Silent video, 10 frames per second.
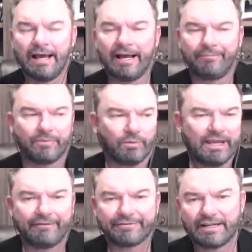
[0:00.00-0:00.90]
We
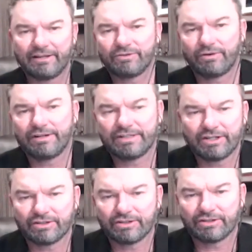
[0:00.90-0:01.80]
have sales
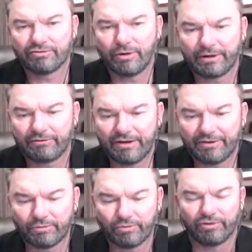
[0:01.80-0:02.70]
organizations growing
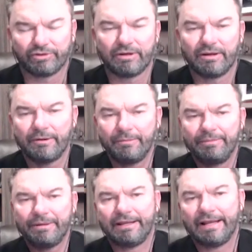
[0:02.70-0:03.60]
around the world.
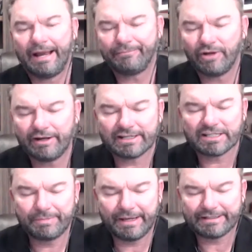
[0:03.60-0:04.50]
I'm not
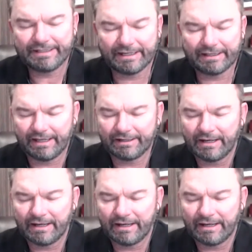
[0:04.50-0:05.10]
expecting that